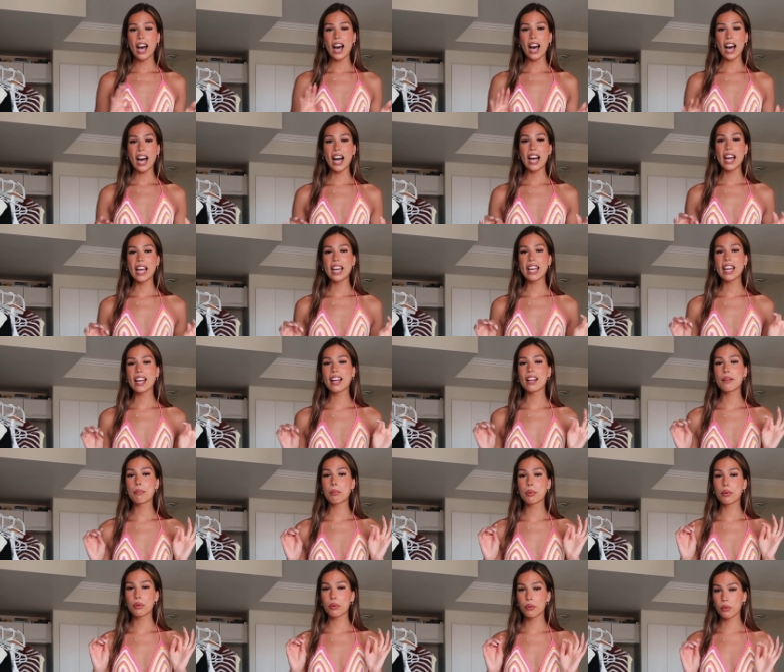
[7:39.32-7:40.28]
I
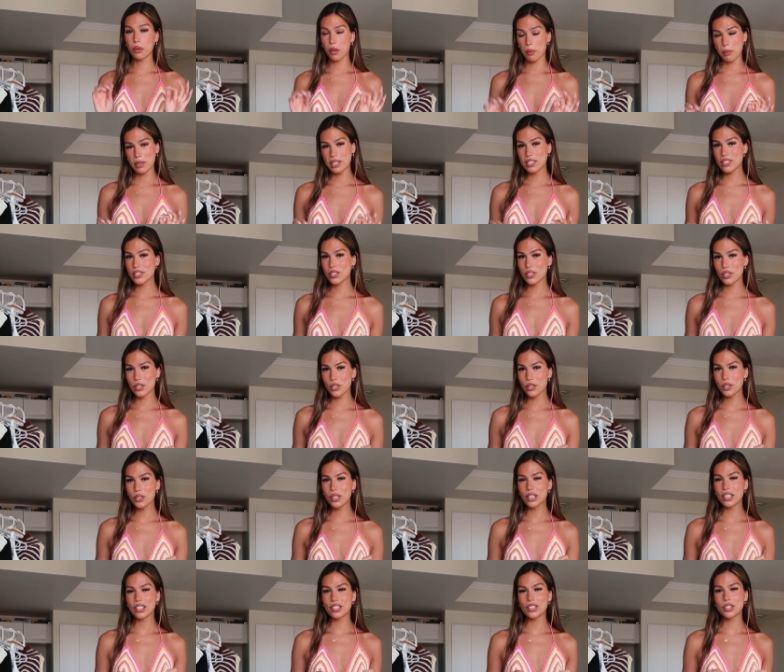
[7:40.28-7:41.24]
promise
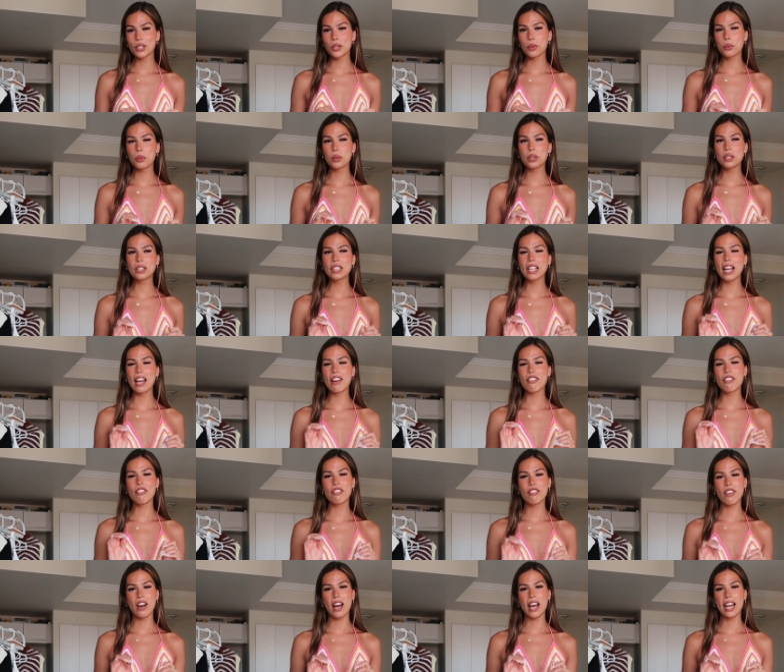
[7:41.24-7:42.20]
you, you will
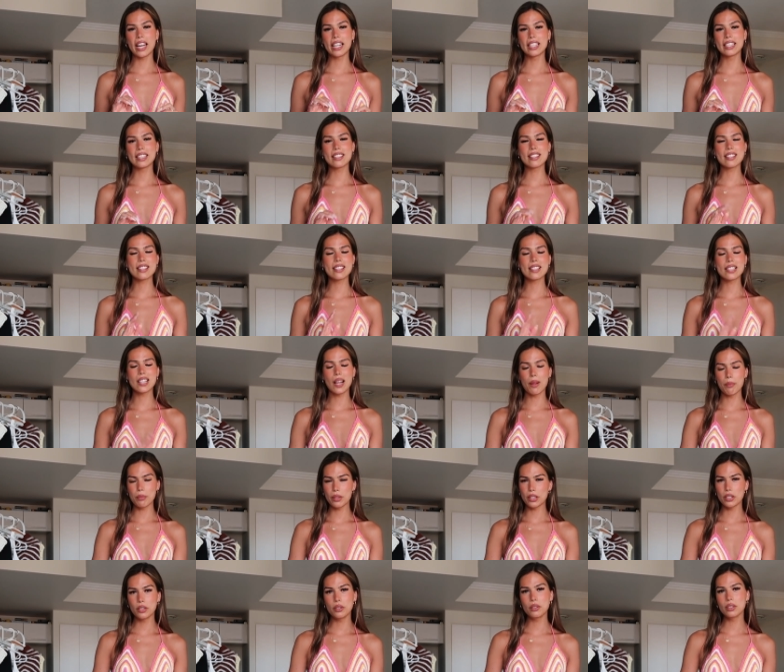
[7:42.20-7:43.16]
find
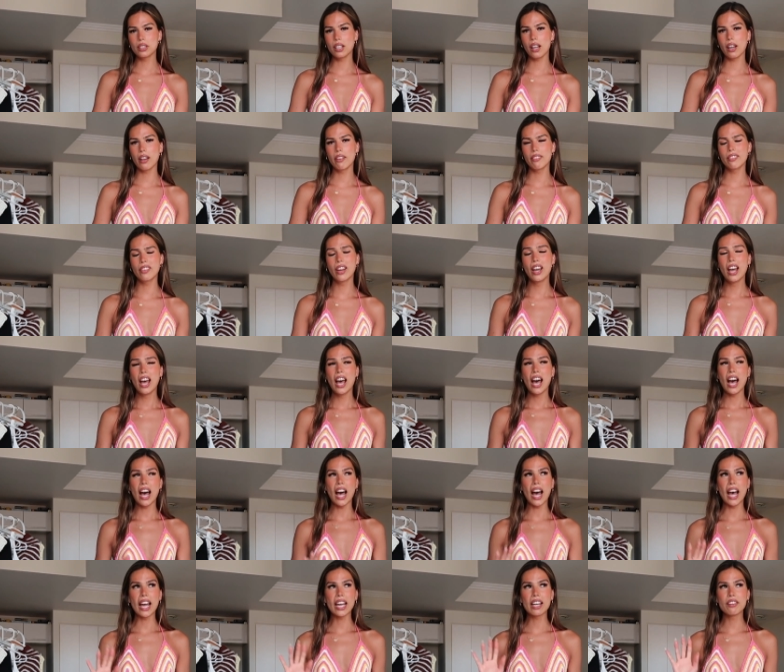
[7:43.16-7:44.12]
something you love.
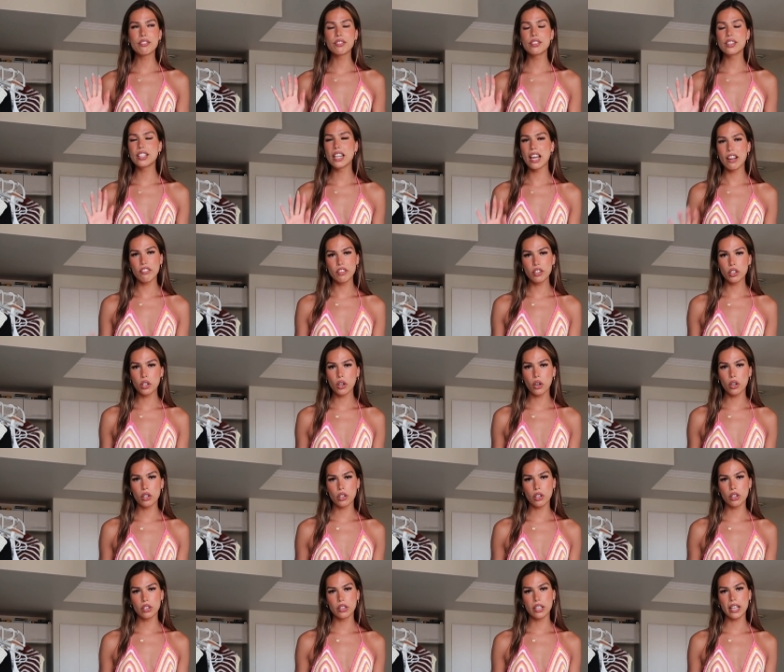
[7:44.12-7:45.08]
I have never
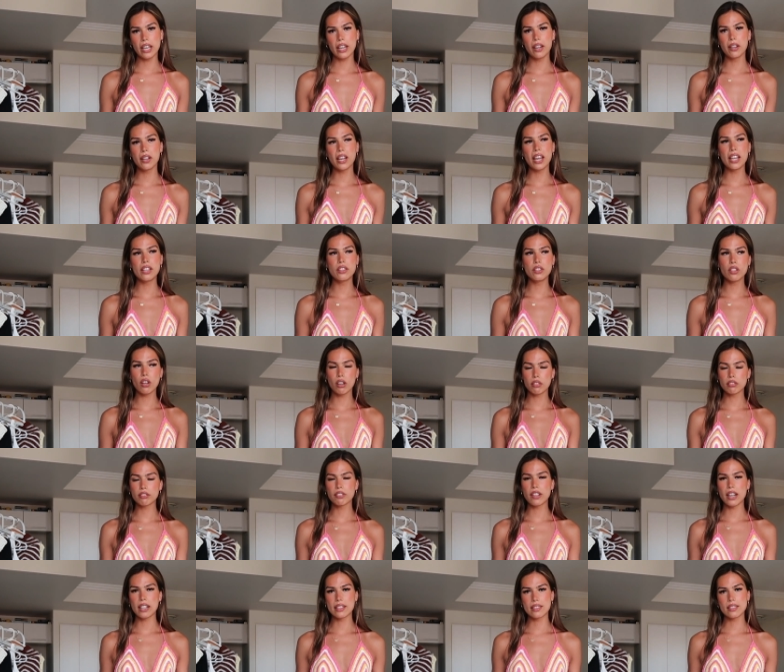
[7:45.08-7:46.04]
gone on there and
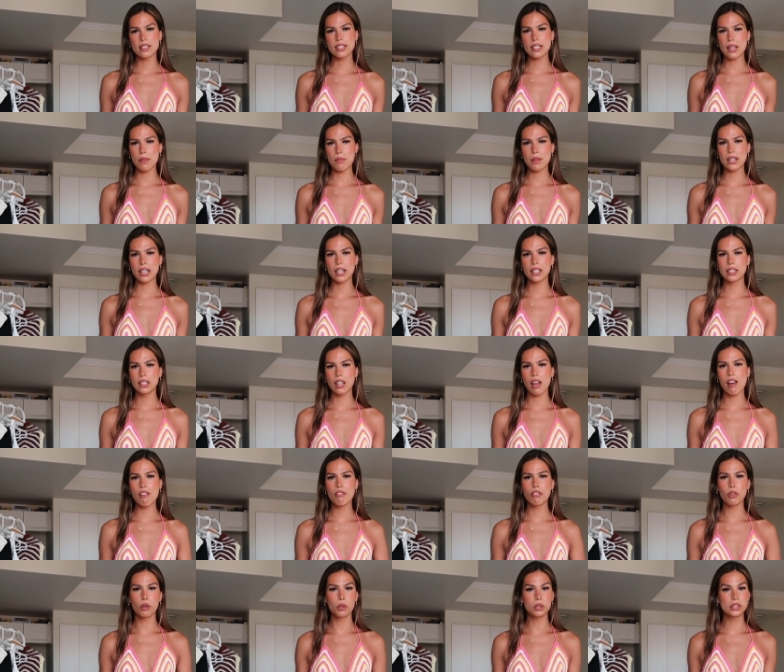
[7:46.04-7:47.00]
not found something I
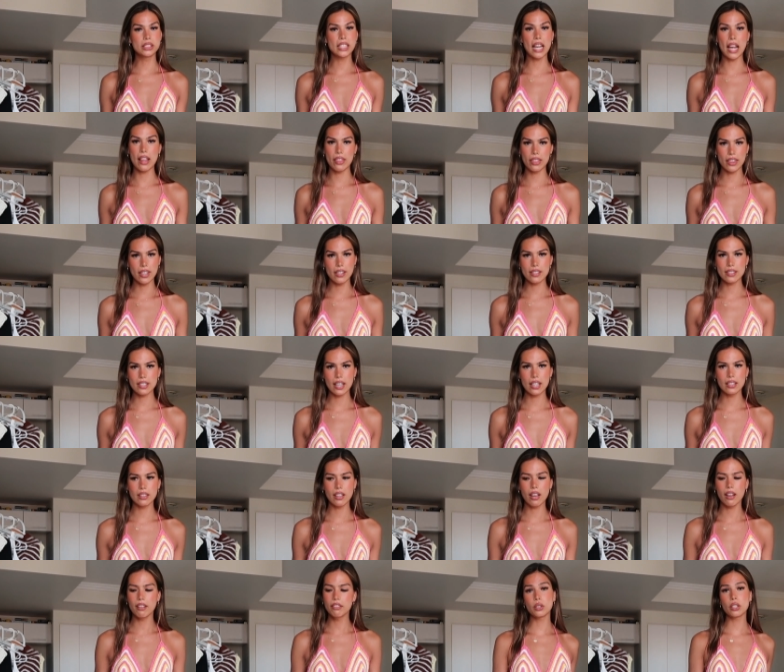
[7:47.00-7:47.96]
love or 10 things I
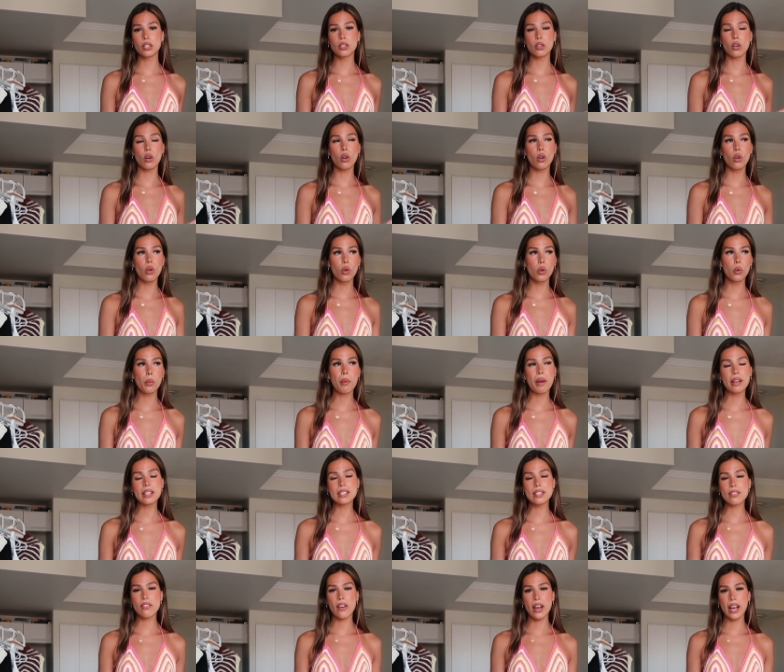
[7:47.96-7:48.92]
love. You can
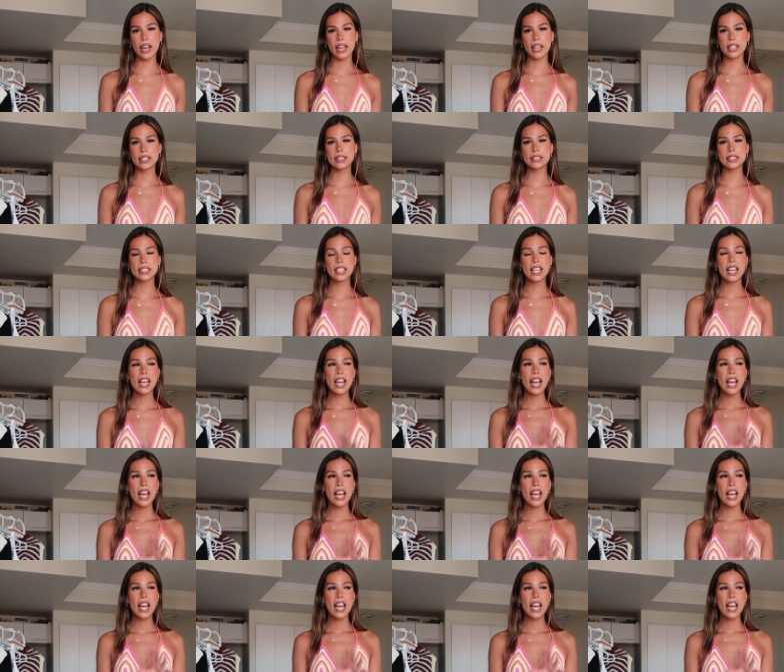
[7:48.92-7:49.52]
always find